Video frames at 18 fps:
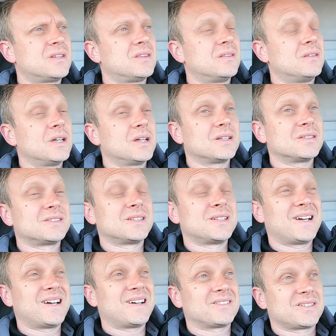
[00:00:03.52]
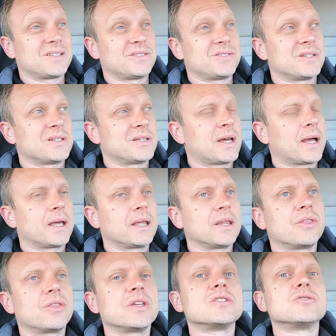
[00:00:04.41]

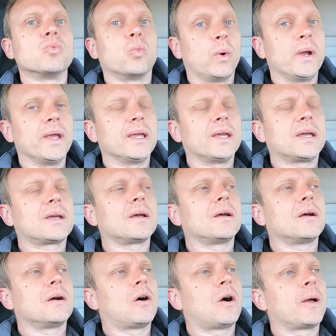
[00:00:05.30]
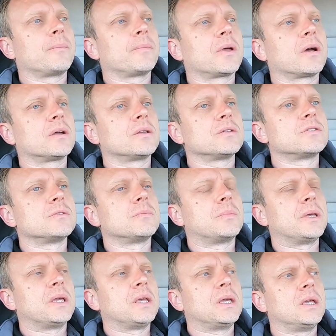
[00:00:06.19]
This week I'm going to
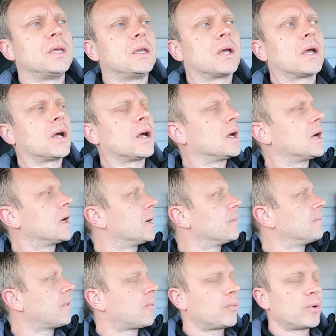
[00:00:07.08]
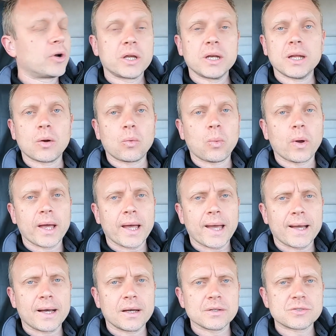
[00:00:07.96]
be I'm working in a
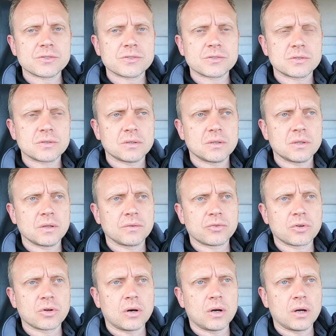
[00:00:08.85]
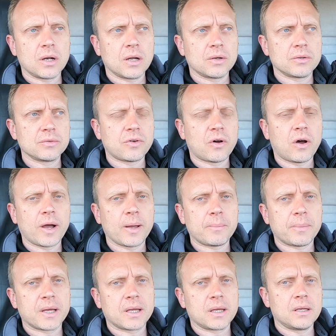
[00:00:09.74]
warehouse. They've got a load of high
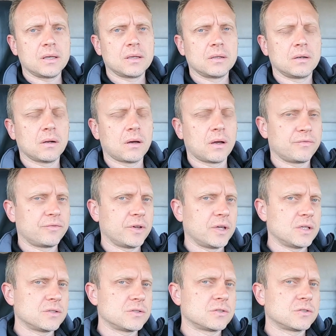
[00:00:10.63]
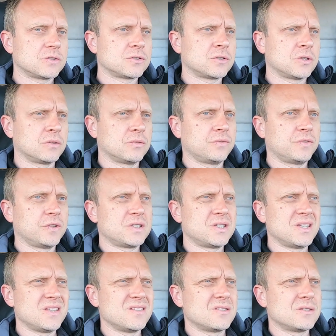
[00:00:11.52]
bay light fittings, the son
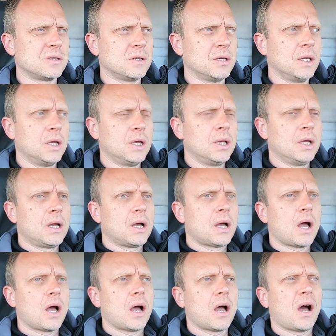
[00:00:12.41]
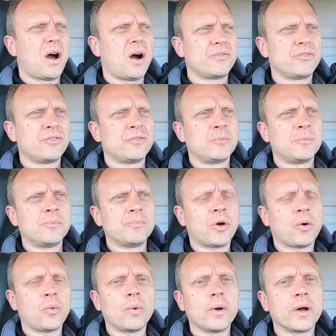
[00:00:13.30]
fittings. Half of them
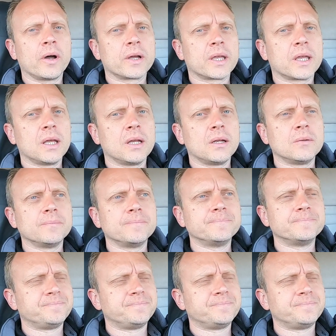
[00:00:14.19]
not working.